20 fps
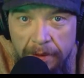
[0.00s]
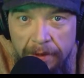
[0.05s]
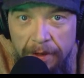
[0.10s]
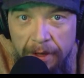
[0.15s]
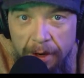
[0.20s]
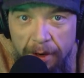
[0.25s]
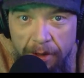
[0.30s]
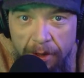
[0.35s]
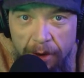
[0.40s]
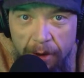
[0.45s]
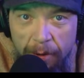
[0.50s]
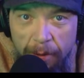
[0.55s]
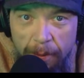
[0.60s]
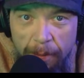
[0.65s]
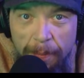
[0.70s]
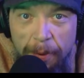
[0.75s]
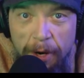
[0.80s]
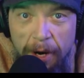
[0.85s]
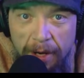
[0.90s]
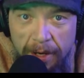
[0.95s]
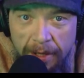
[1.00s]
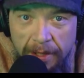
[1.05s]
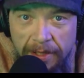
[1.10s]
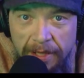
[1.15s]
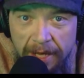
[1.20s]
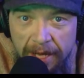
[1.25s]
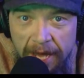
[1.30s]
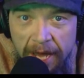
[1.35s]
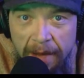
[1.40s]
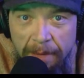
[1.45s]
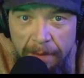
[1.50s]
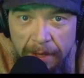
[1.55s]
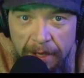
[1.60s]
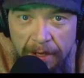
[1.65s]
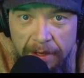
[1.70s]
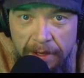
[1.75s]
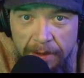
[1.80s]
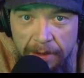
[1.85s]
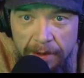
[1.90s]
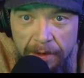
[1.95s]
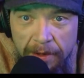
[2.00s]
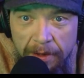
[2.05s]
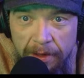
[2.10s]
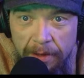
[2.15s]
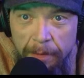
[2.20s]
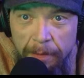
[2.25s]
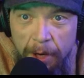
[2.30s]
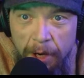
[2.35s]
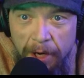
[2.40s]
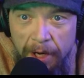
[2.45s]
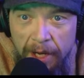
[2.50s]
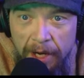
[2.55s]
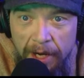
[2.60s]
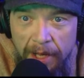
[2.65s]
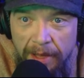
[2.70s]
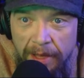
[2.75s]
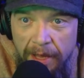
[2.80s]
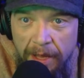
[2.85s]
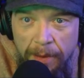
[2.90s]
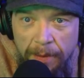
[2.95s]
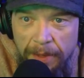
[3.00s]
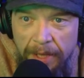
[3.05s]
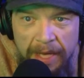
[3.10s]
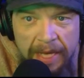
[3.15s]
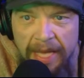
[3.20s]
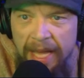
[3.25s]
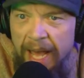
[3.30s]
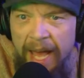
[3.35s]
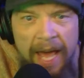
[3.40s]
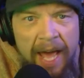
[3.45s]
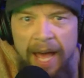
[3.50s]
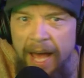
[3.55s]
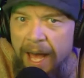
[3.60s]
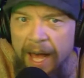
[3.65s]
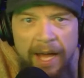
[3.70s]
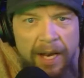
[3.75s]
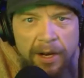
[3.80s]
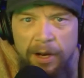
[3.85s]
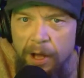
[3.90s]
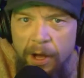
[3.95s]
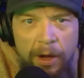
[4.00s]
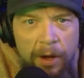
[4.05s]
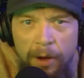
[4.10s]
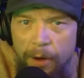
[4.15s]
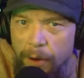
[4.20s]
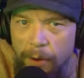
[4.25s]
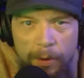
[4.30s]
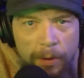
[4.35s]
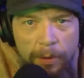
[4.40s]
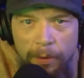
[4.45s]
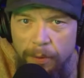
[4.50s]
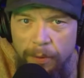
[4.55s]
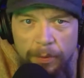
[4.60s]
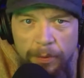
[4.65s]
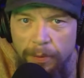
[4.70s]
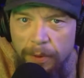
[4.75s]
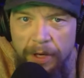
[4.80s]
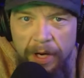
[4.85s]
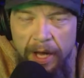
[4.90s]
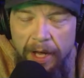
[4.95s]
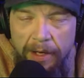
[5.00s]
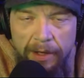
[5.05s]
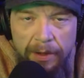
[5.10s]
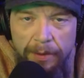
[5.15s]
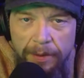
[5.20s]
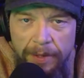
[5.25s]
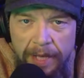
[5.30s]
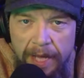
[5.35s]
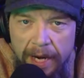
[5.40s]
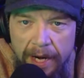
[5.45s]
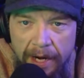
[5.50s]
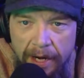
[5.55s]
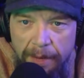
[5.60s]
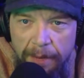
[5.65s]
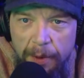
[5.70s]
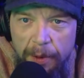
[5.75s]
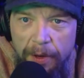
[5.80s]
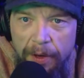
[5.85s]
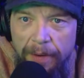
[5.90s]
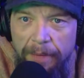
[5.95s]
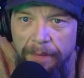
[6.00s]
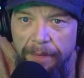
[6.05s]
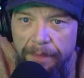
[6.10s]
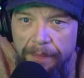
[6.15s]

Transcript: there are products that came into the market, and then they were like, "Yeah, no, we're not doing that anymore."